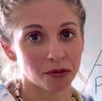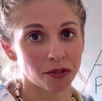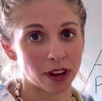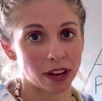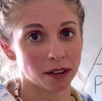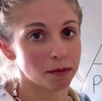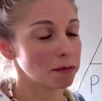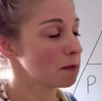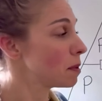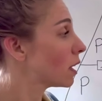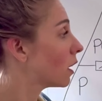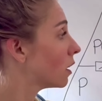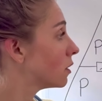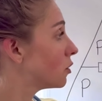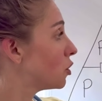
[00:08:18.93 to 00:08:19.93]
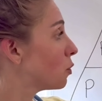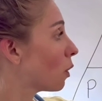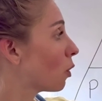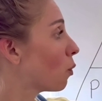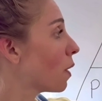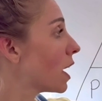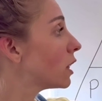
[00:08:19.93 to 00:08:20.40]
feet because you
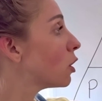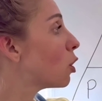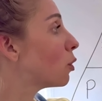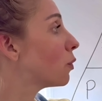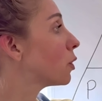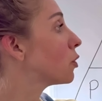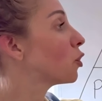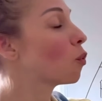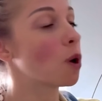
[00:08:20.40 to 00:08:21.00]
are well over the